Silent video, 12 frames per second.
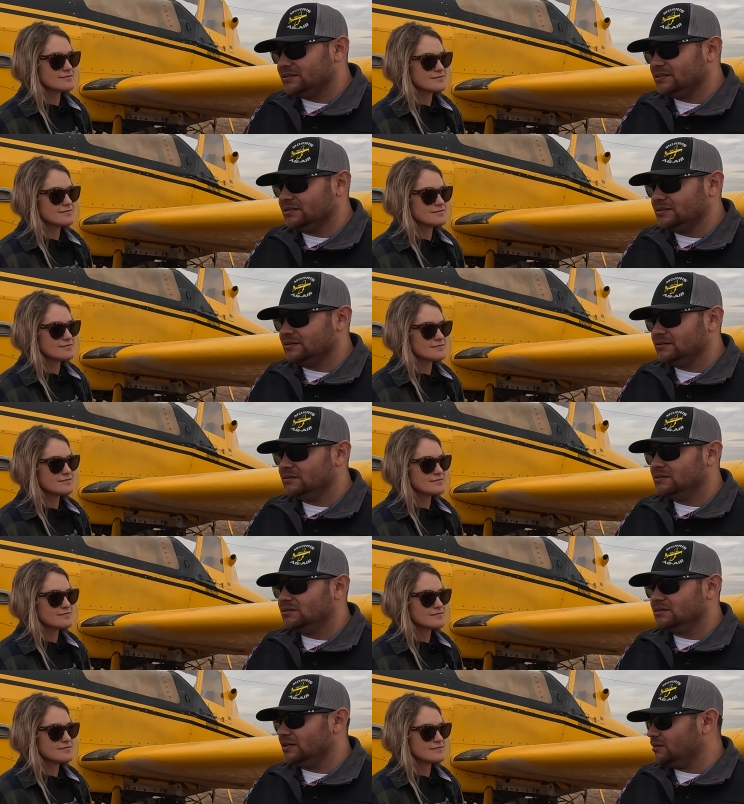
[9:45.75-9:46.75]
Speaker 1: then uh,
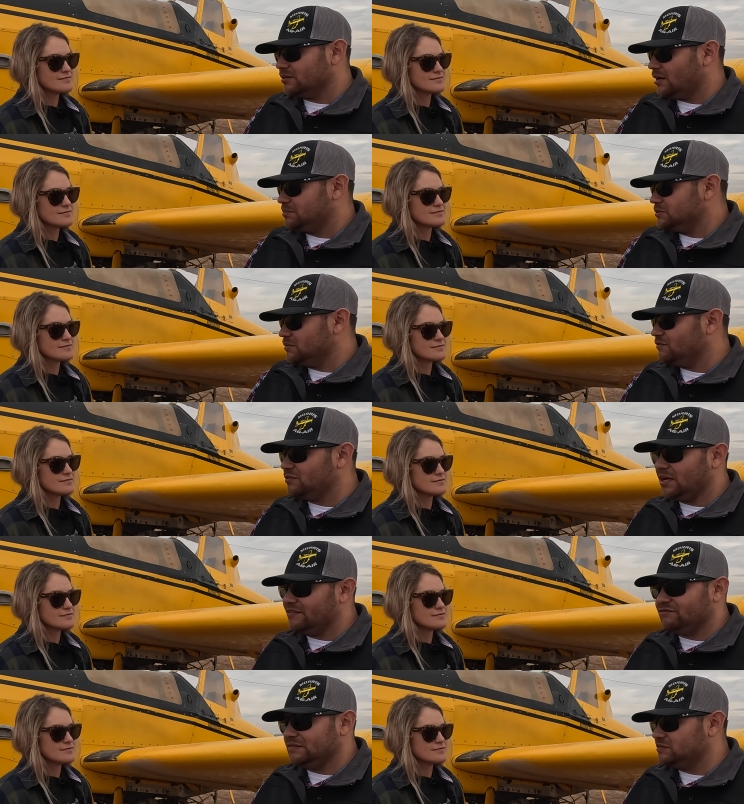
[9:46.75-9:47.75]
the helicopter will
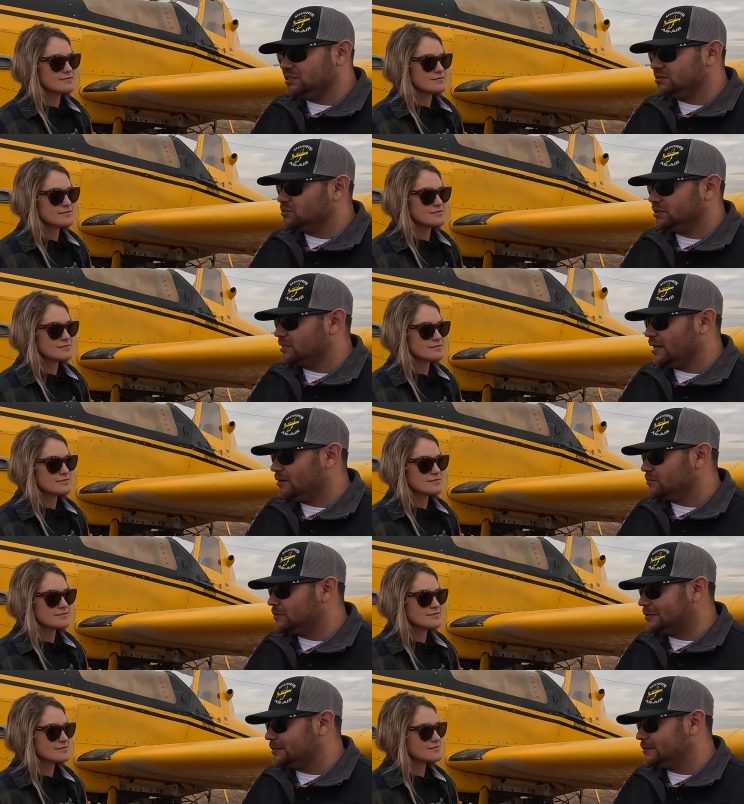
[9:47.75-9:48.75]
fly 15, 20
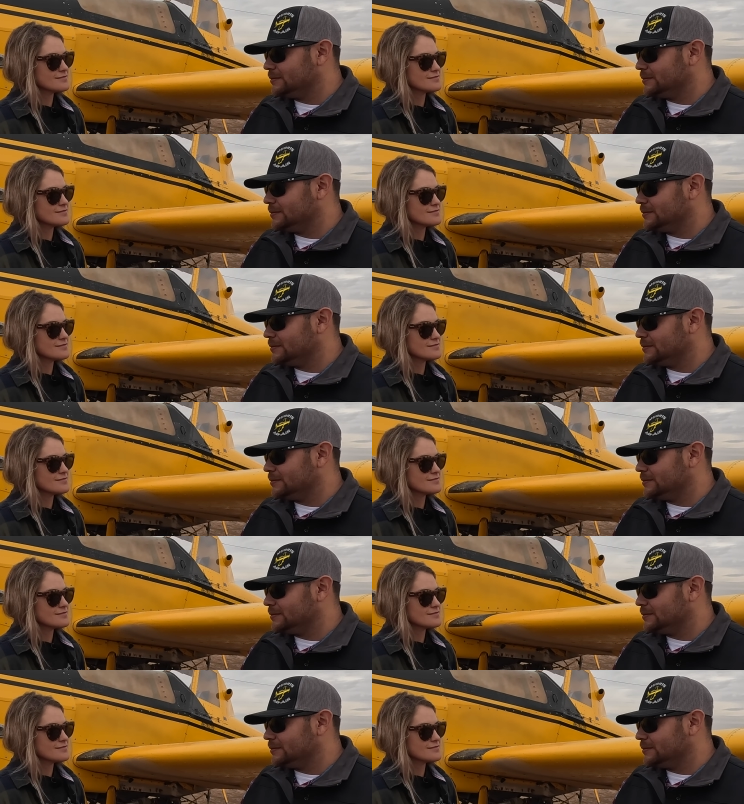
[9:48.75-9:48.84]
gallon work.